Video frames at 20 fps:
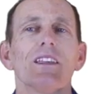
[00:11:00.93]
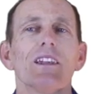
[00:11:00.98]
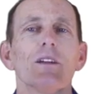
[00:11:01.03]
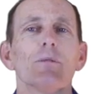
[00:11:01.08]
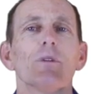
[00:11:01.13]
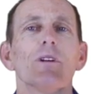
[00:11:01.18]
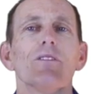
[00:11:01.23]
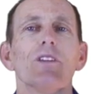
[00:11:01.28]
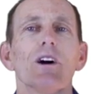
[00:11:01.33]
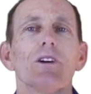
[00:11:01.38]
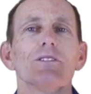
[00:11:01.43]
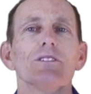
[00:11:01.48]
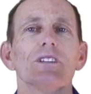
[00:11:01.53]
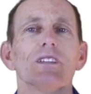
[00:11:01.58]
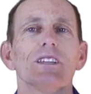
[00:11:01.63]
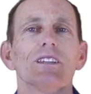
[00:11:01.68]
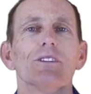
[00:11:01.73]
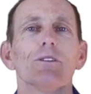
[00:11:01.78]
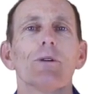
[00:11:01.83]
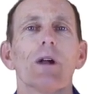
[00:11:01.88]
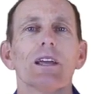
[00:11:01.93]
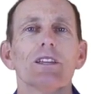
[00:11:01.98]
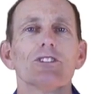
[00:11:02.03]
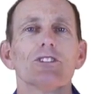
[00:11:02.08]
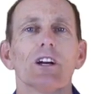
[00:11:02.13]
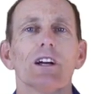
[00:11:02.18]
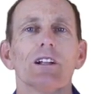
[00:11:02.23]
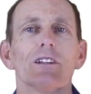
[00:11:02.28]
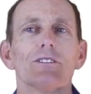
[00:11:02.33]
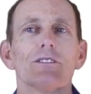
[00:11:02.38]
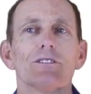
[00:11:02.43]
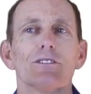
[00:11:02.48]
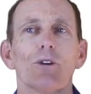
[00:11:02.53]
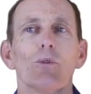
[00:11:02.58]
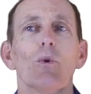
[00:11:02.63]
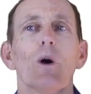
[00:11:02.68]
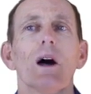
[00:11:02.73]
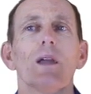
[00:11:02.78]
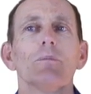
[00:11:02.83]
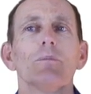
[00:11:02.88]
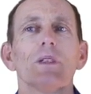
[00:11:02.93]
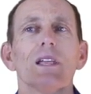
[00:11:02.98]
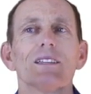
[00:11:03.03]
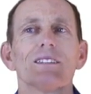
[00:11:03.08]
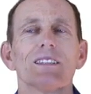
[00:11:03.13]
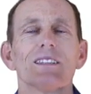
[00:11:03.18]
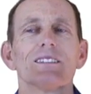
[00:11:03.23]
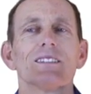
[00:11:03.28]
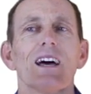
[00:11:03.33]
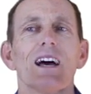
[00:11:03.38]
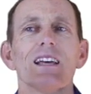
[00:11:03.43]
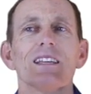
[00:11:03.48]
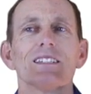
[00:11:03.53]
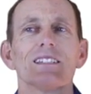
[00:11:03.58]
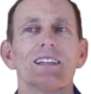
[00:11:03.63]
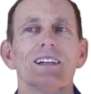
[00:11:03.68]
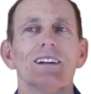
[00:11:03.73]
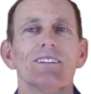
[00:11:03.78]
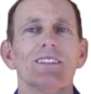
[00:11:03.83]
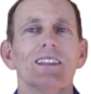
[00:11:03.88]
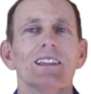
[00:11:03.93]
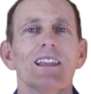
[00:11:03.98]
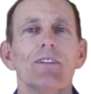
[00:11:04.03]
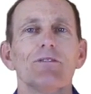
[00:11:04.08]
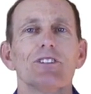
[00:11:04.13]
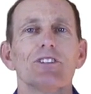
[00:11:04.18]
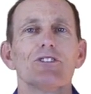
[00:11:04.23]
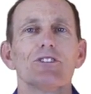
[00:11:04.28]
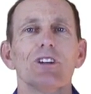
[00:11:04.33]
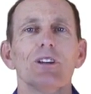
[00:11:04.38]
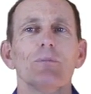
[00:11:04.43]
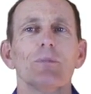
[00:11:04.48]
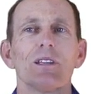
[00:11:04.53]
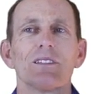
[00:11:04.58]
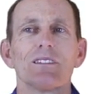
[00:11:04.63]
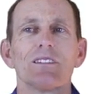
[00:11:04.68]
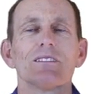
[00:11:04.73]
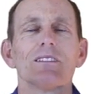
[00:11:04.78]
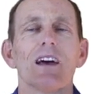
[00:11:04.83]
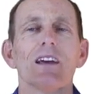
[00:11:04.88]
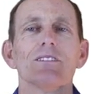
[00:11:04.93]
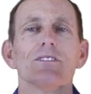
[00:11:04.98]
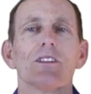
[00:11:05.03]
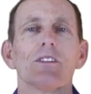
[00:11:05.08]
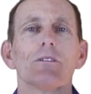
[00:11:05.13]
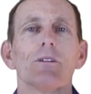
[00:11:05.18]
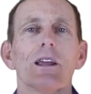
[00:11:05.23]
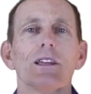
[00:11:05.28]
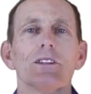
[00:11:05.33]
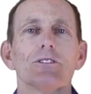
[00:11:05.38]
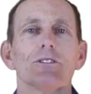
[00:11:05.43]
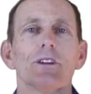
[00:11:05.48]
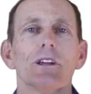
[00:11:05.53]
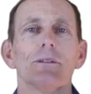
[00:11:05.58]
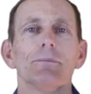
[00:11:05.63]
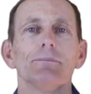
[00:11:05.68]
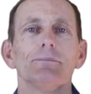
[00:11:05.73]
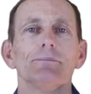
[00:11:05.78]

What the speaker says: the number of nodes in the right child. So 1 plus the size of the left tree plus the size of the right tree.